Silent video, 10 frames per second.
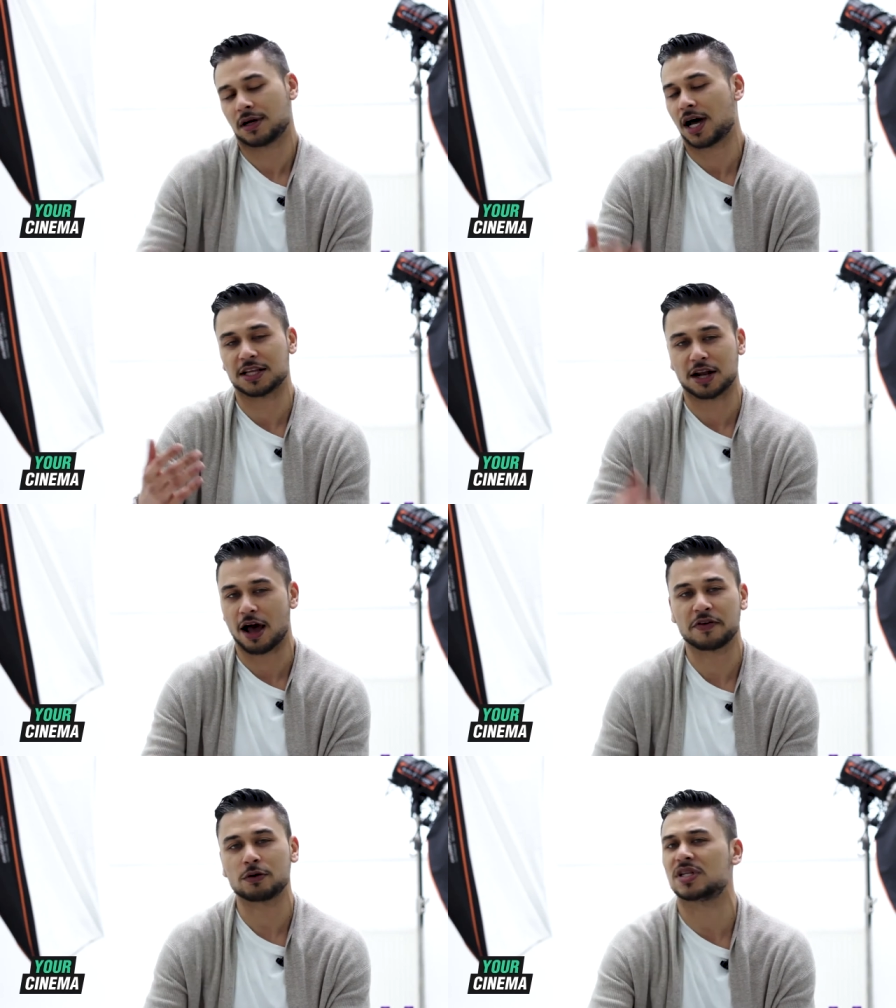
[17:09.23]
I don't know,
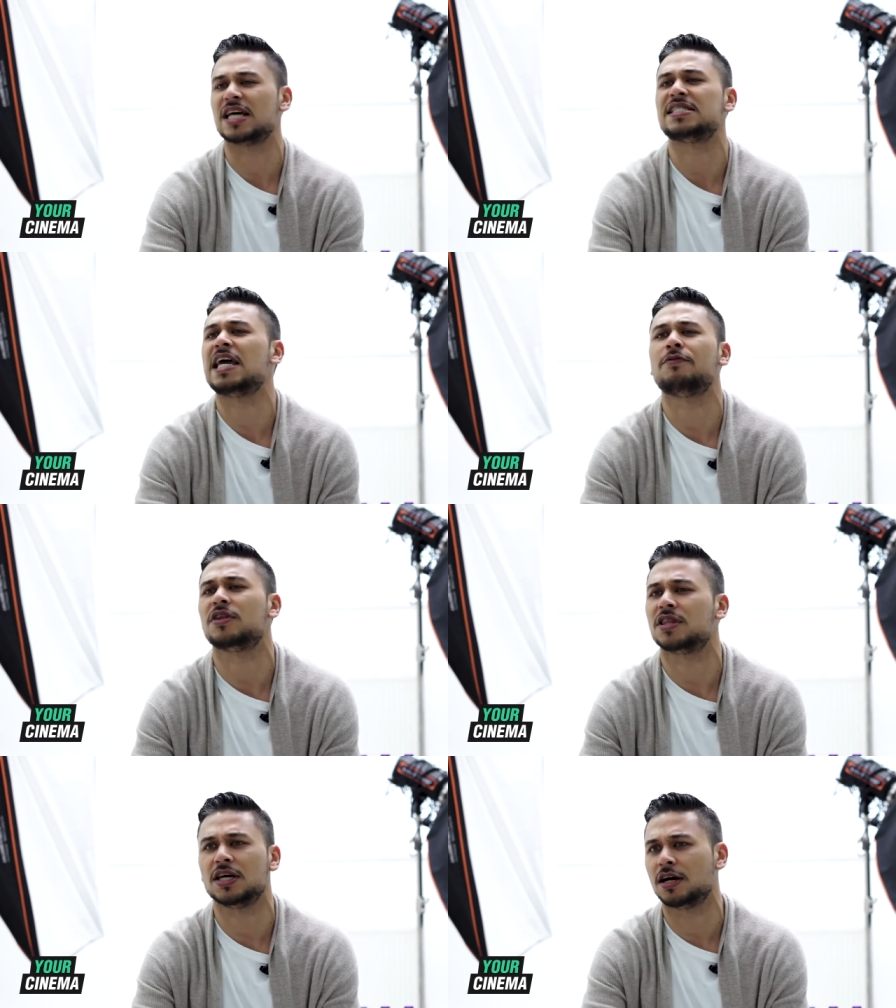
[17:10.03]
I think it was like save
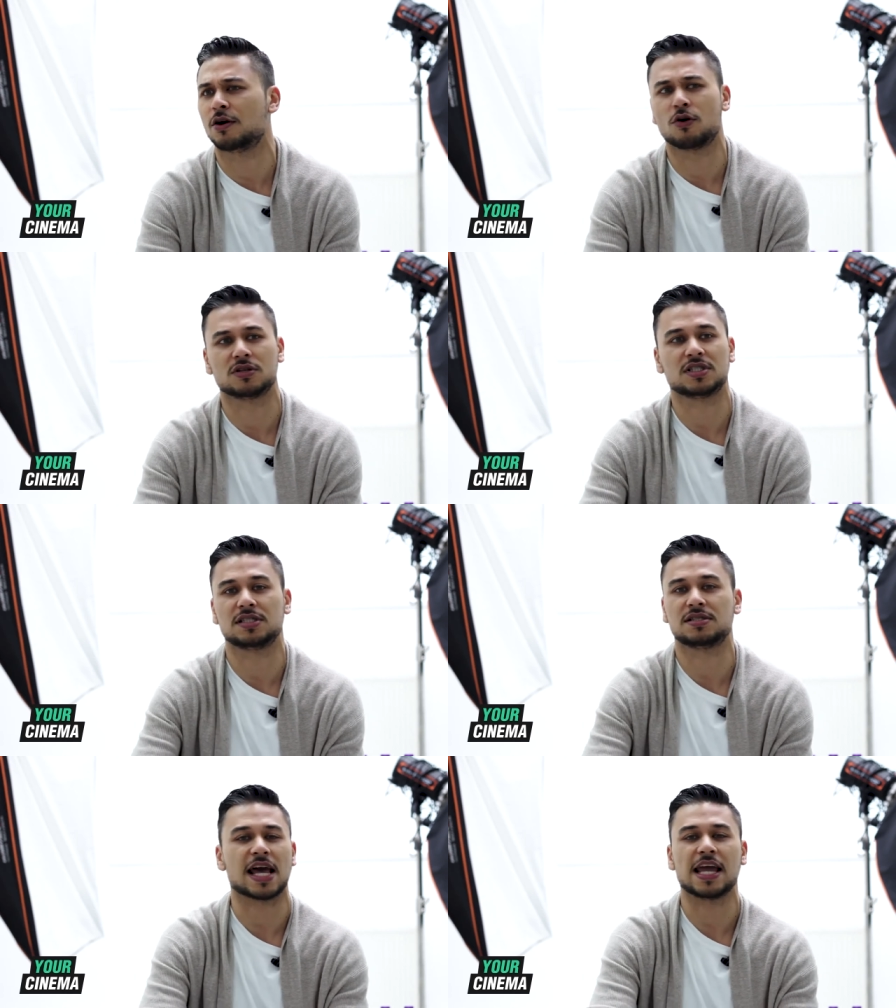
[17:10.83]
our theatre or
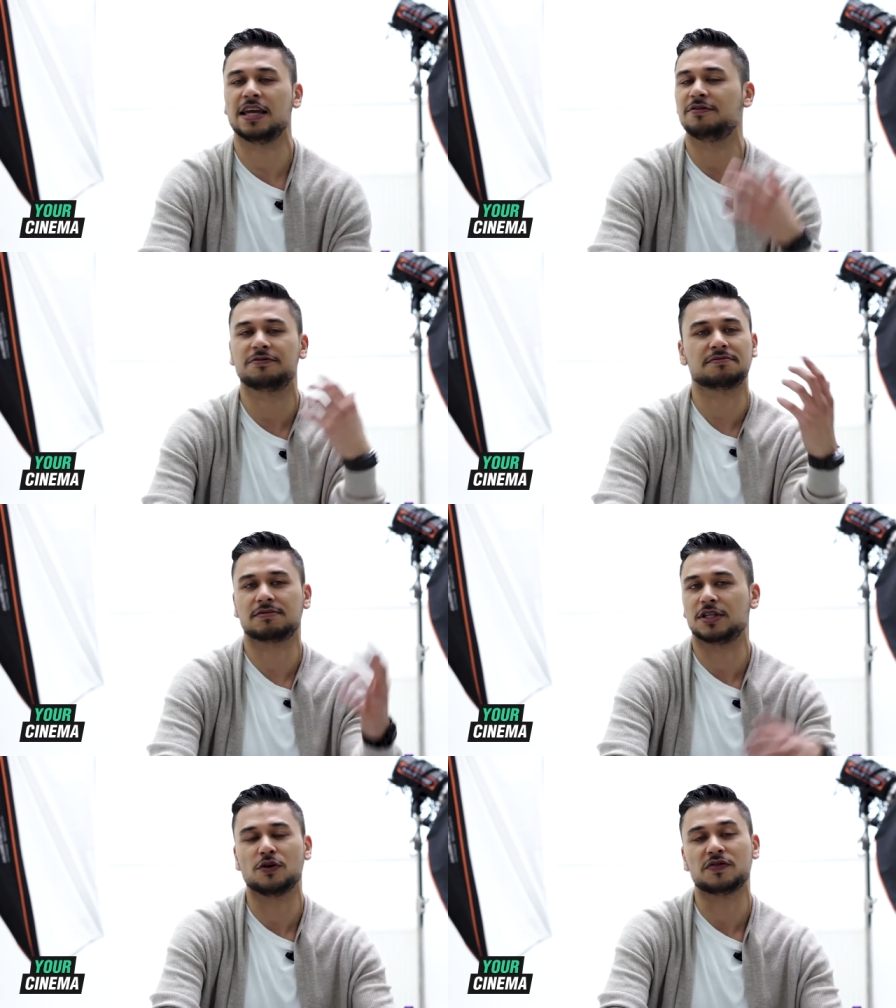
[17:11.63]

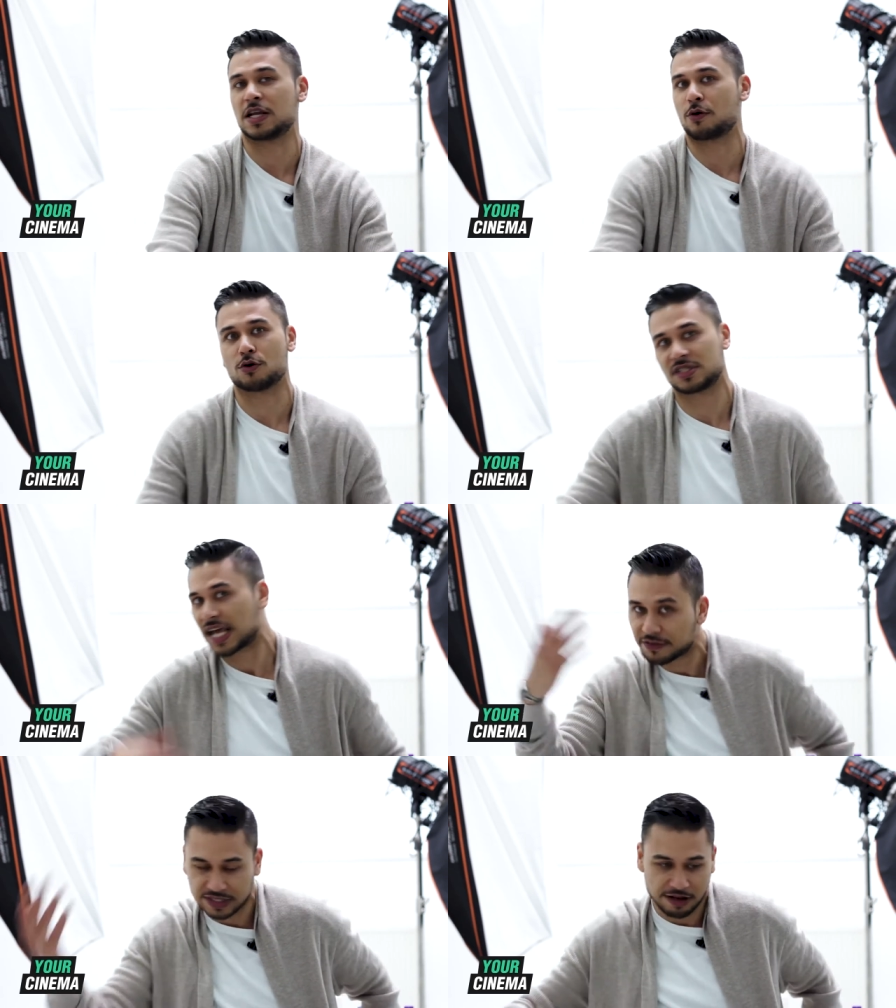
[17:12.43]
save the youth centre or
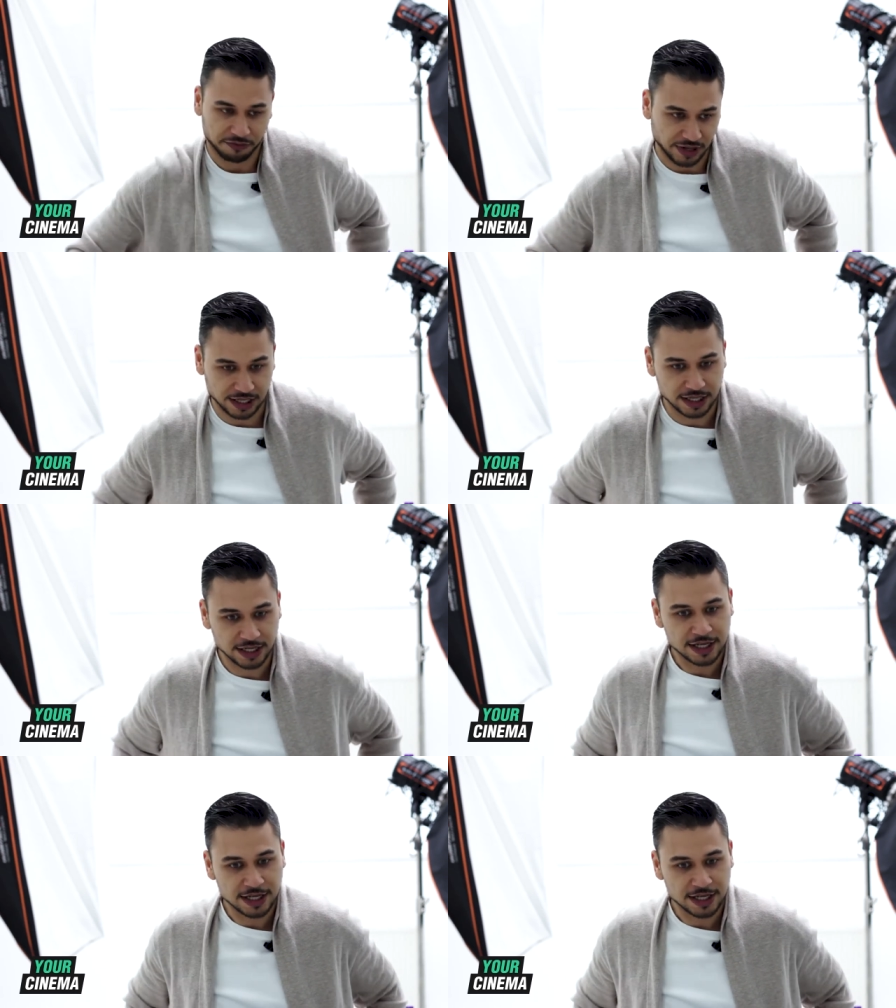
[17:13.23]
save something.